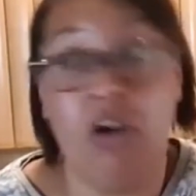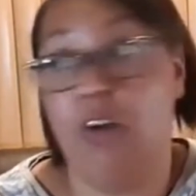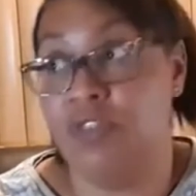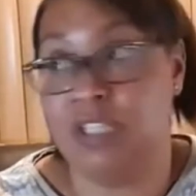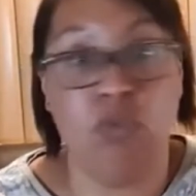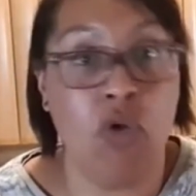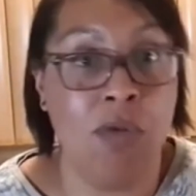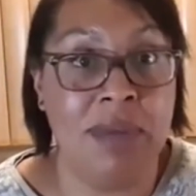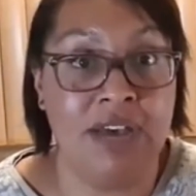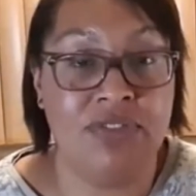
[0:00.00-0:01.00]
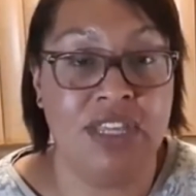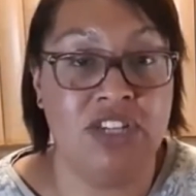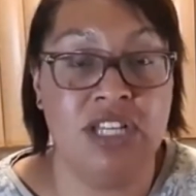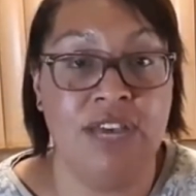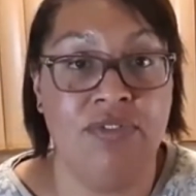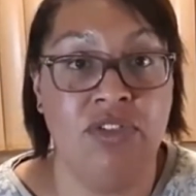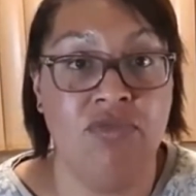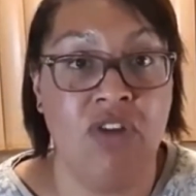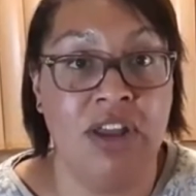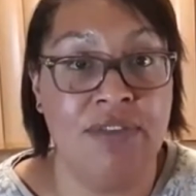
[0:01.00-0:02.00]
Obviously warm enough, they should have the
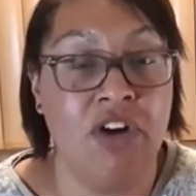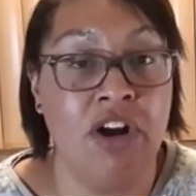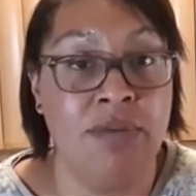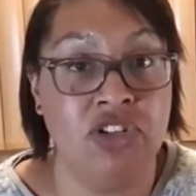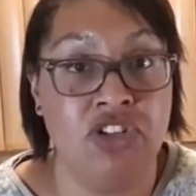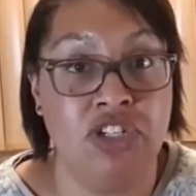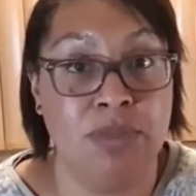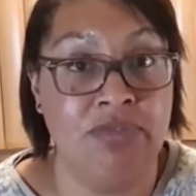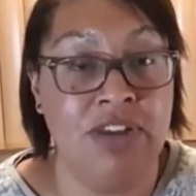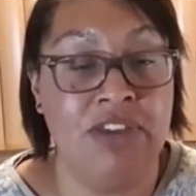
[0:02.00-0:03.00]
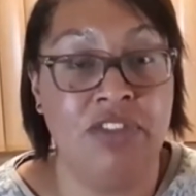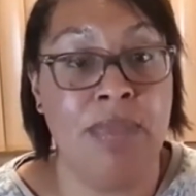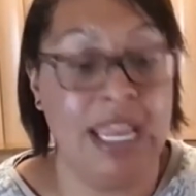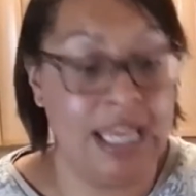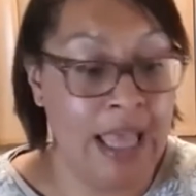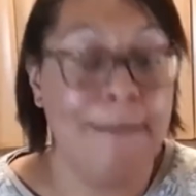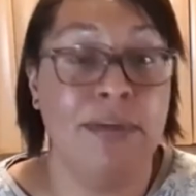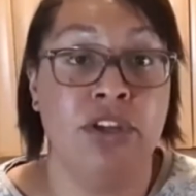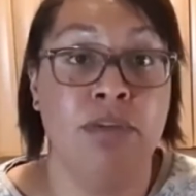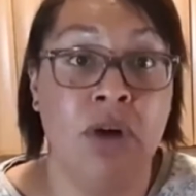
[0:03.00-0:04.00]
right environment you should be rearing them in,
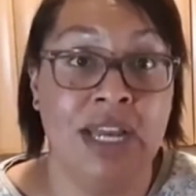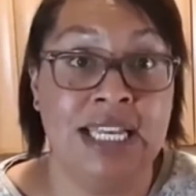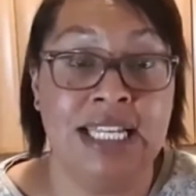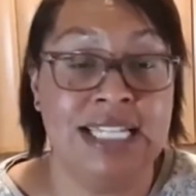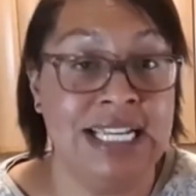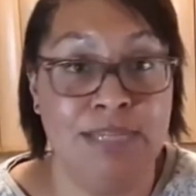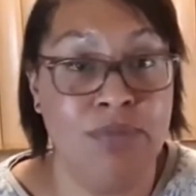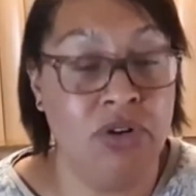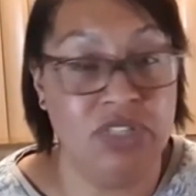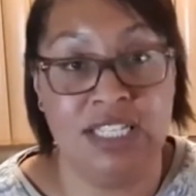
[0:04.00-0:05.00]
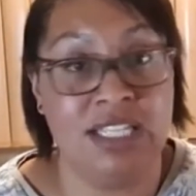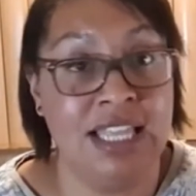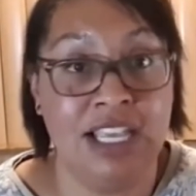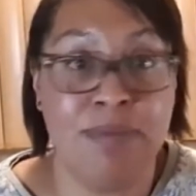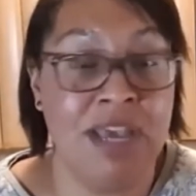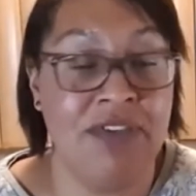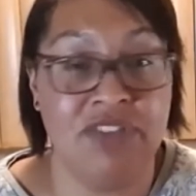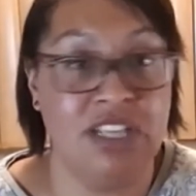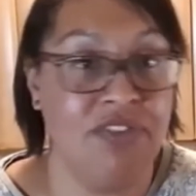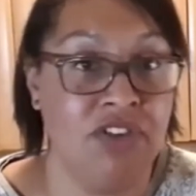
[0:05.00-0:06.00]
but you might need antibiotics. So there could be other
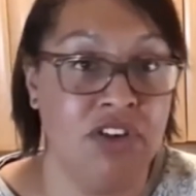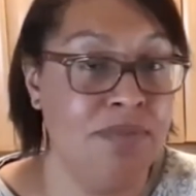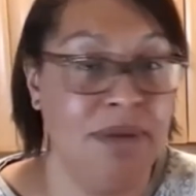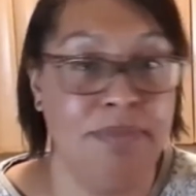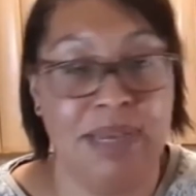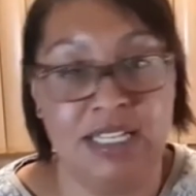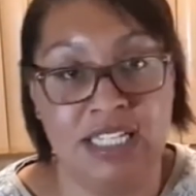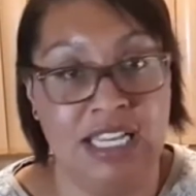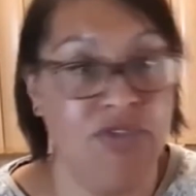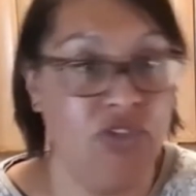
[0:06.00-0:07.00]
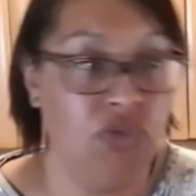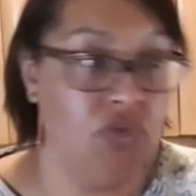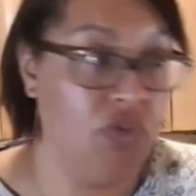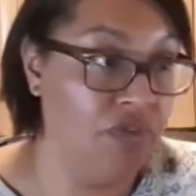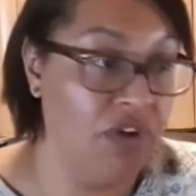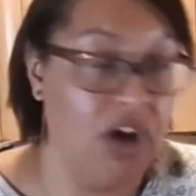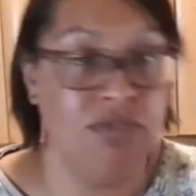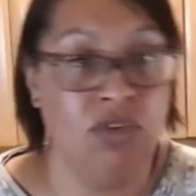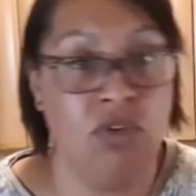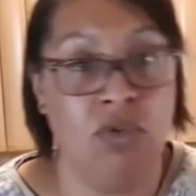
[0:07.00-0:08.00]
stuff, it could be bacterial or
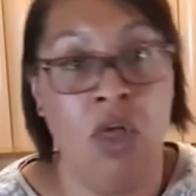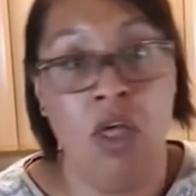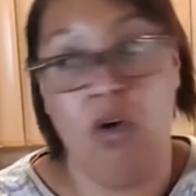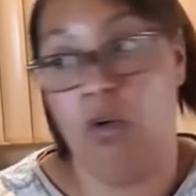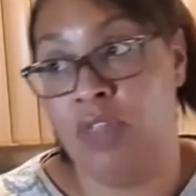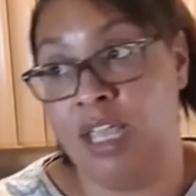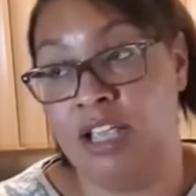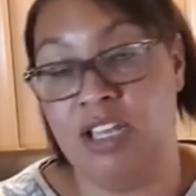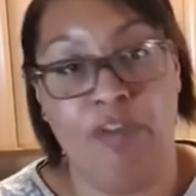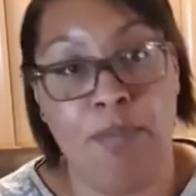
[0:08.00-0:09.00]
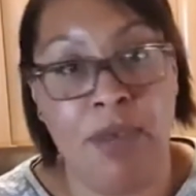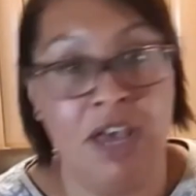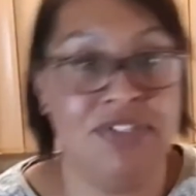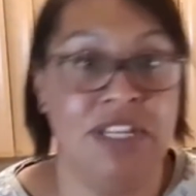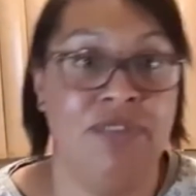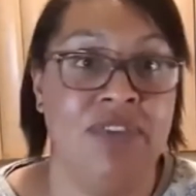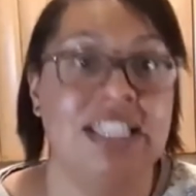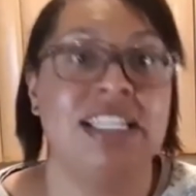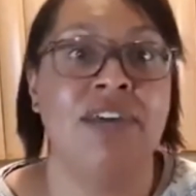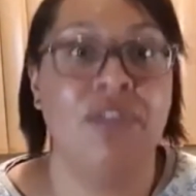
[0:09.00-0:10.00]
viral, or they could have a birth defect.
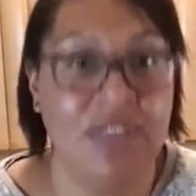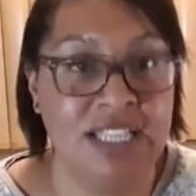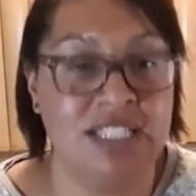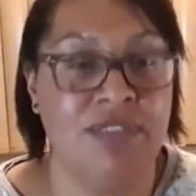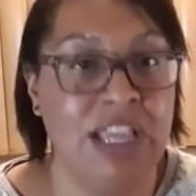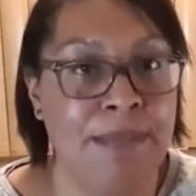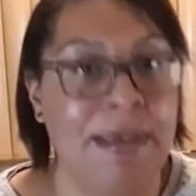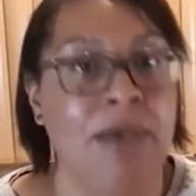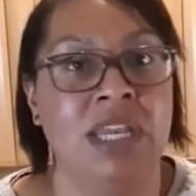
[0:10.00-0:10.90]
There's other things to think about.